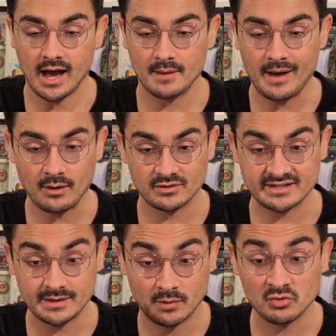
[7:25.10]
I would
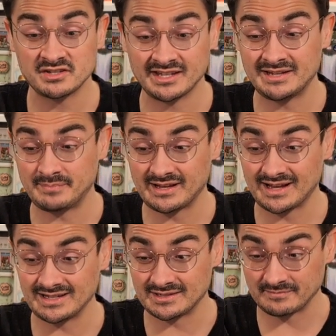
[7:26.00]
say mostly
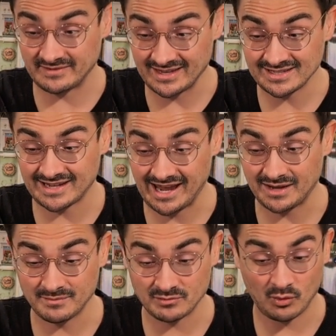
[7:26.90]
because this
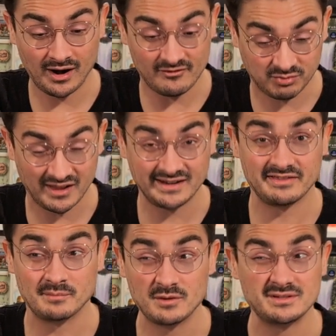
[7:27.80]
game and where I've played
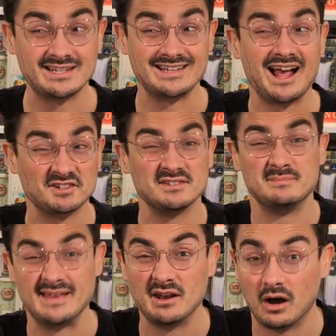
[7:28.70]
it the most has actually
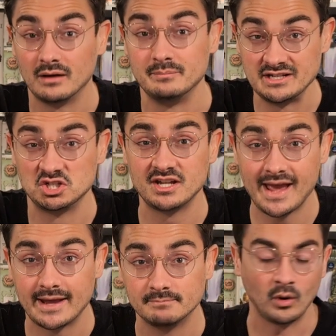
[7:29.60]
been on
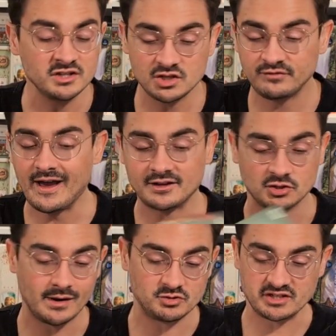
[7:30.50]
BGA. Once you
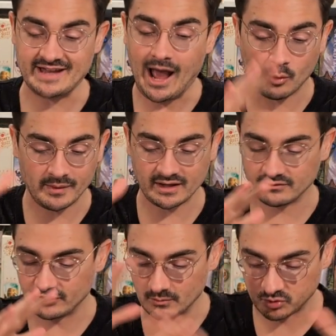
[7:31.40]
factor out just how big
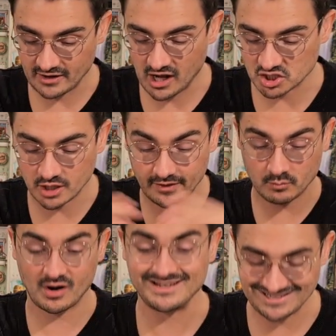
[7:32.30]
of the production and
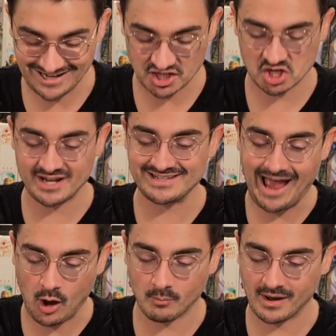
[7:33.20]
the presentation is,
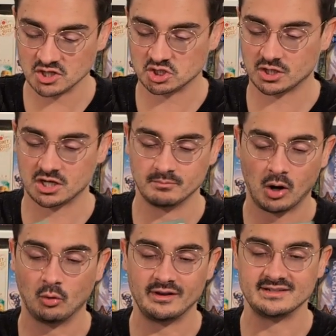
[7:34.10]
how much
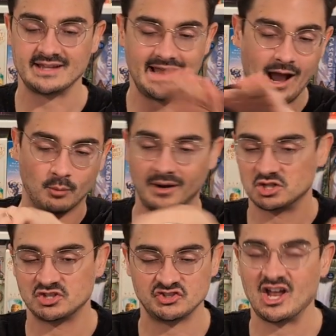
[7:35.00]
components and how
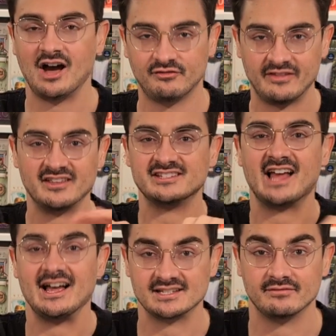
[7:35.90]
much stuff and the
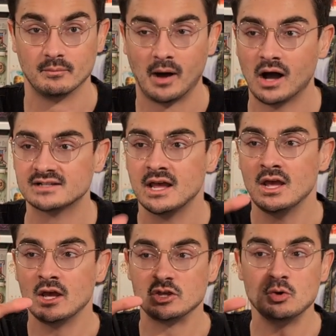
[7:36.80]
size of the box,
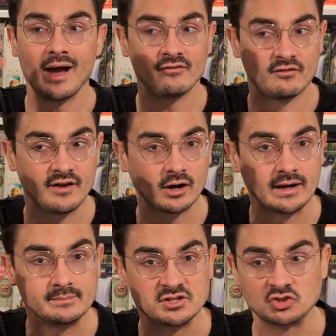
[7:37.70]
you have a
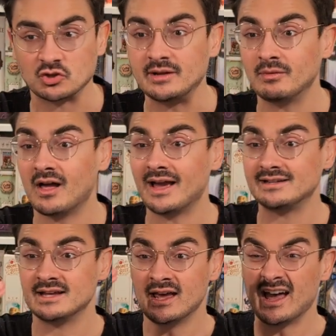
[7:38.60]
very
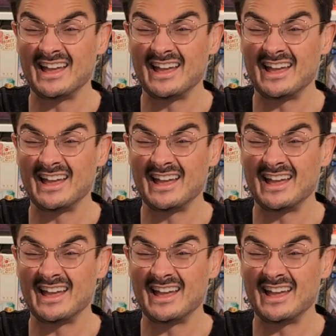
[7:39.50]
streamlined,